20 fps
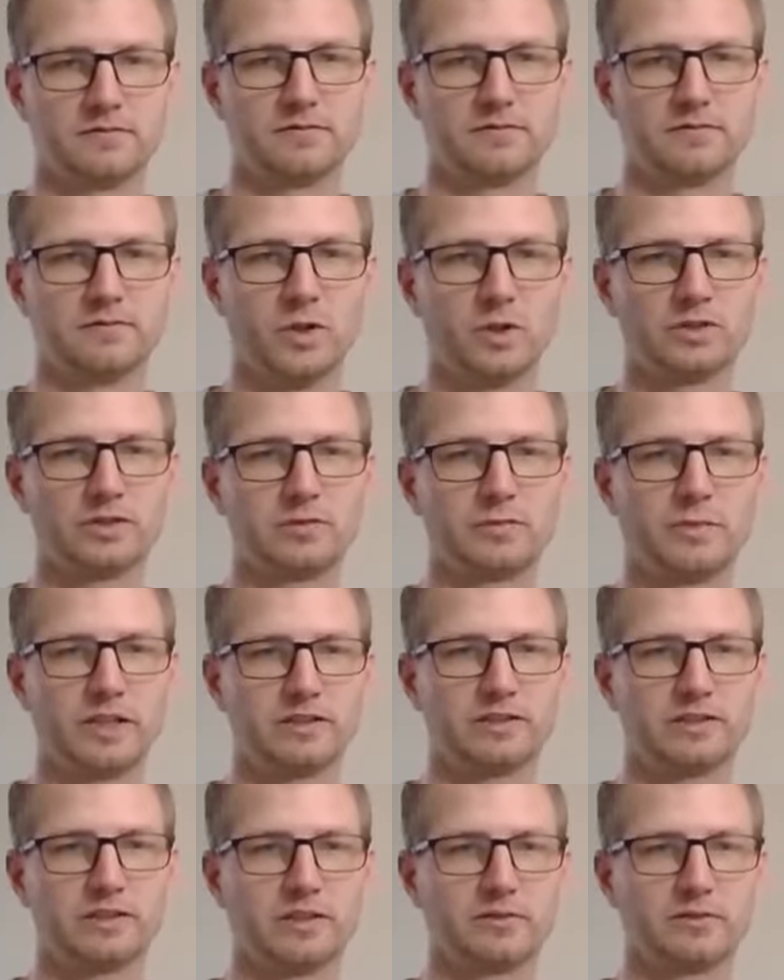Most of
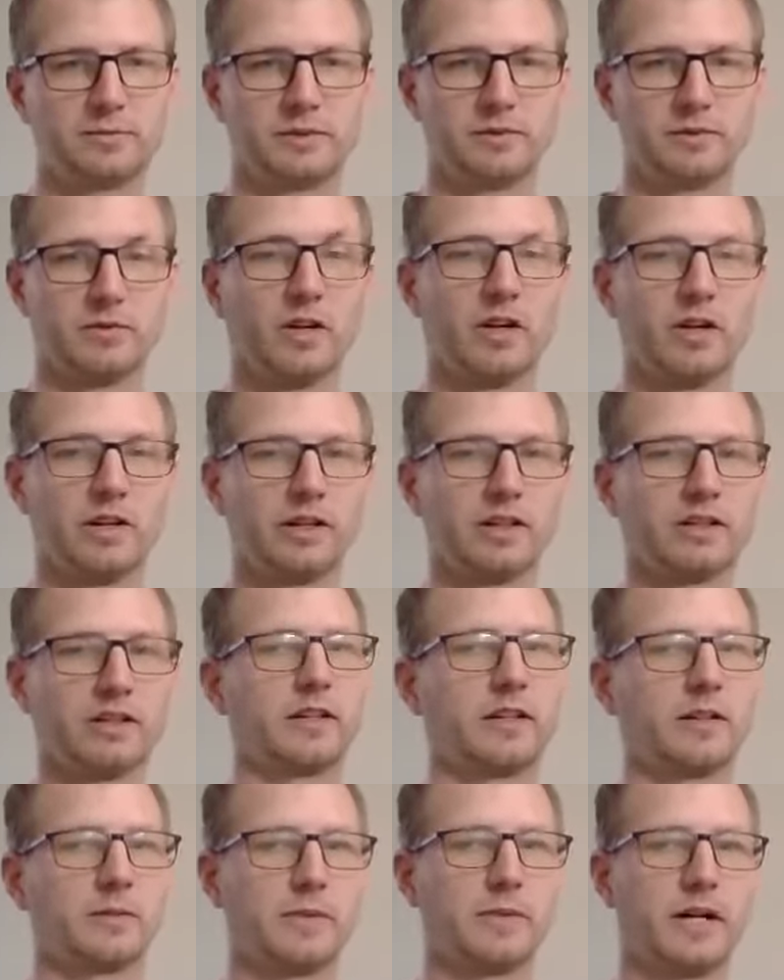my stuff's been running in
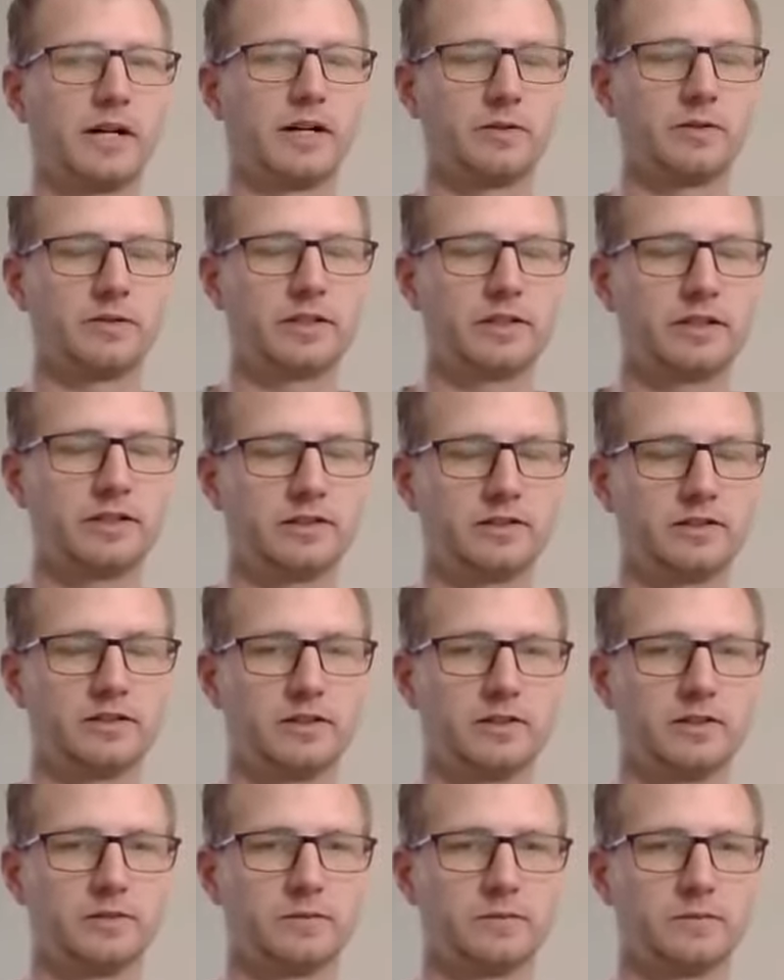like body weight,
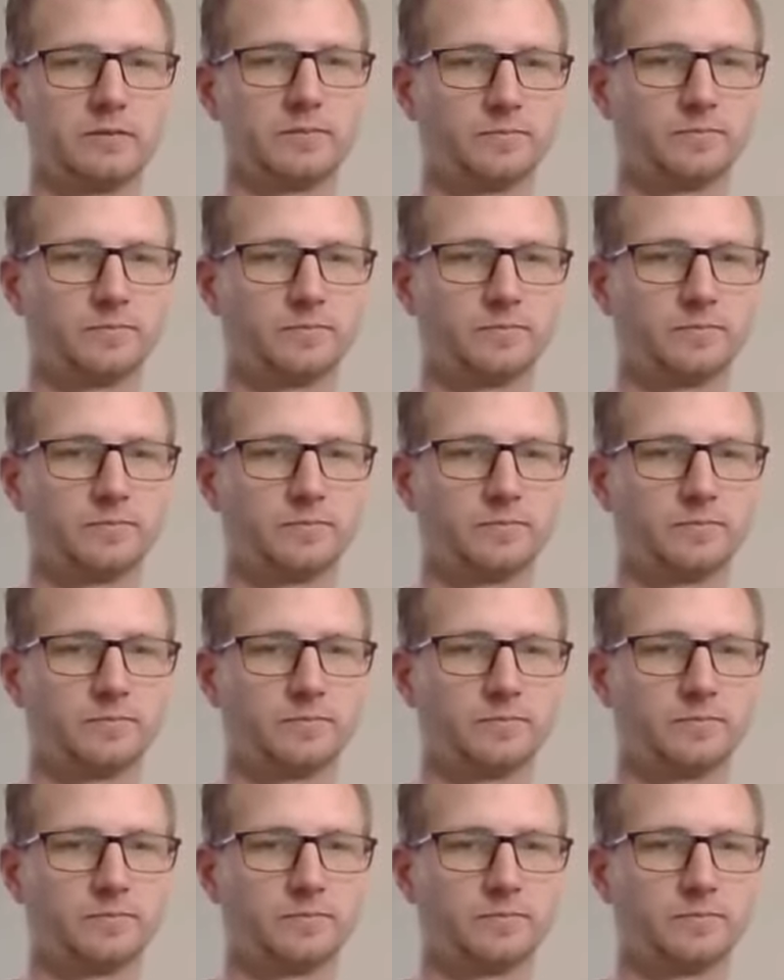so